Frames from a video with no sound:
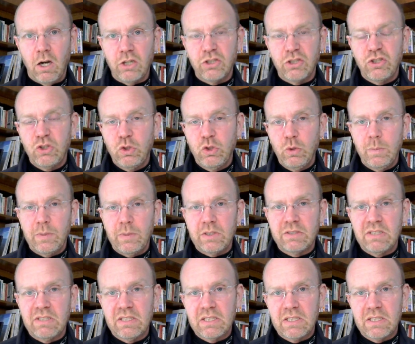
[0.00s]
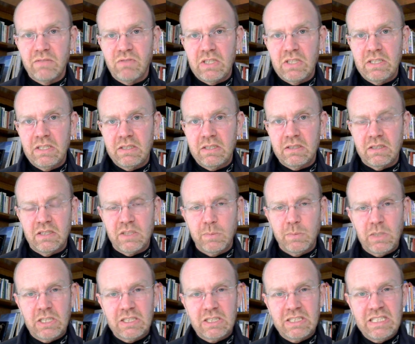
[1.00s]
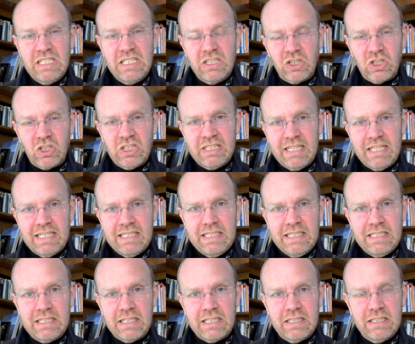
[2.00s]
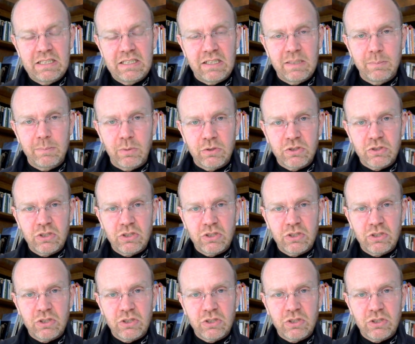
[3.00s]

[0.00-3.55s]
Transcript: super sensitive to distance because these are tiny, tiny dipoles.